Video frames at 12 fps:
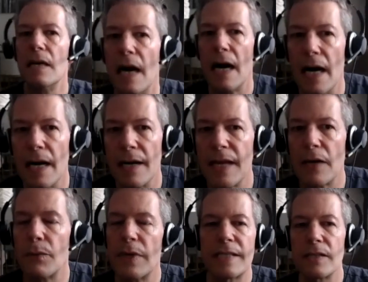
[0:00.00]
uh, that
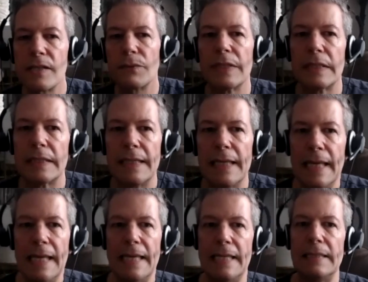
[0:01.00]
wasn't really
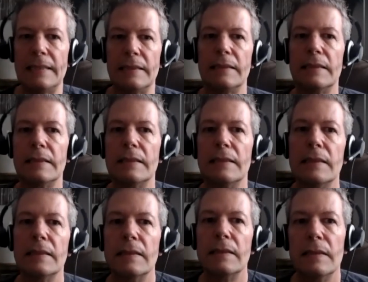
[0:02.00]
in
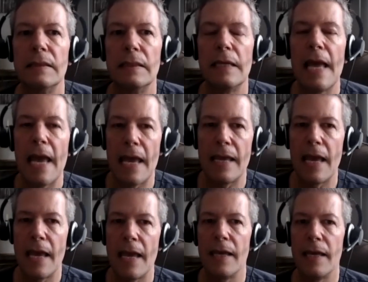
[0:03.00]

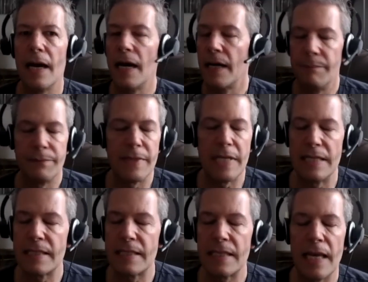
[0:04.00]
AA um, in
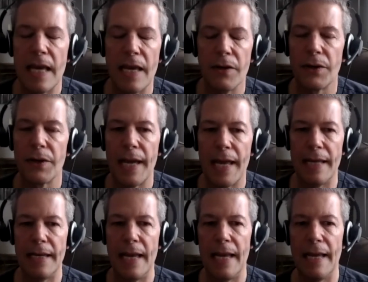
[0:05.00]
CA or
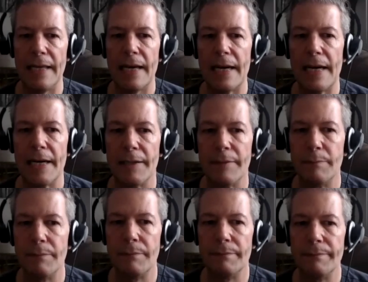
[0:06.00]
NA. Um,
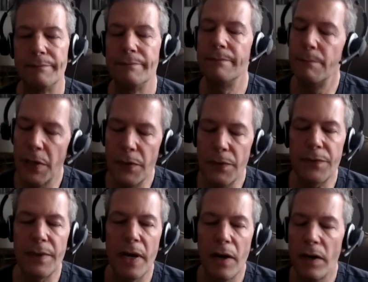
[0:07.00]
both
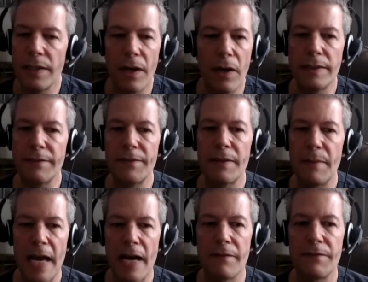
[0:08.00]
all all of them
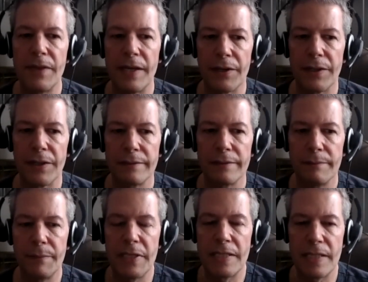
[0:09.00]
have their
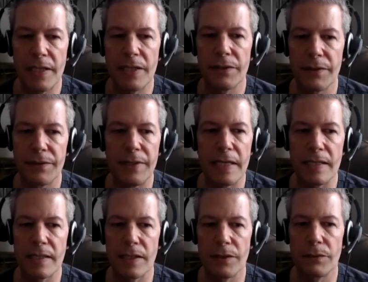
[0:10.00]
particular things
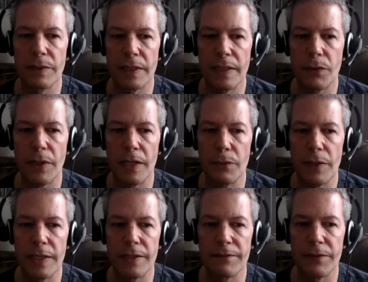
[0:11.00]
that are really quite
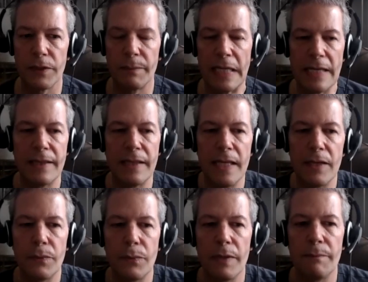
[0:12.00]
wonderful. But I think
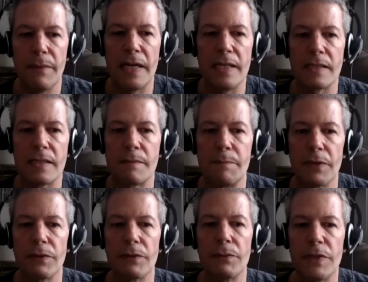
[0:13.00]
what my
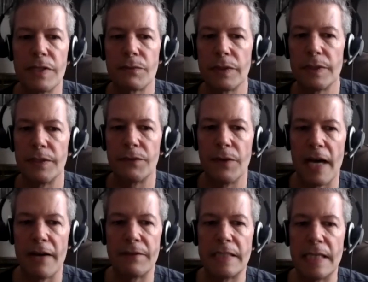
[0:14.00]
spirit was really
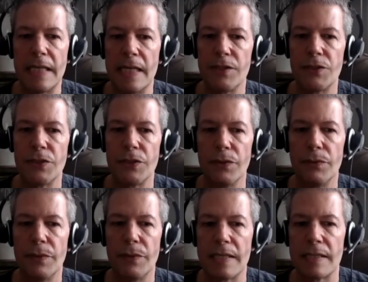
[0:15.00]
gravitating to
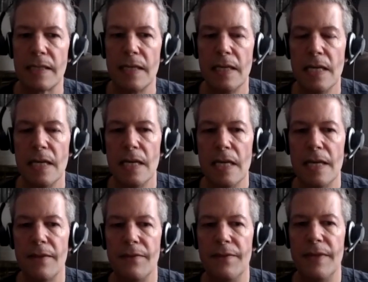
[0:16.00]
was
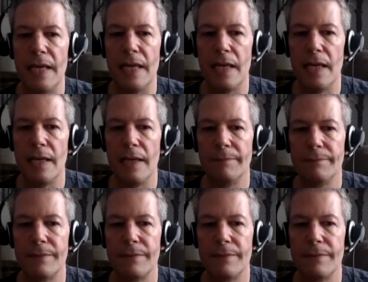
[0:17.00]
the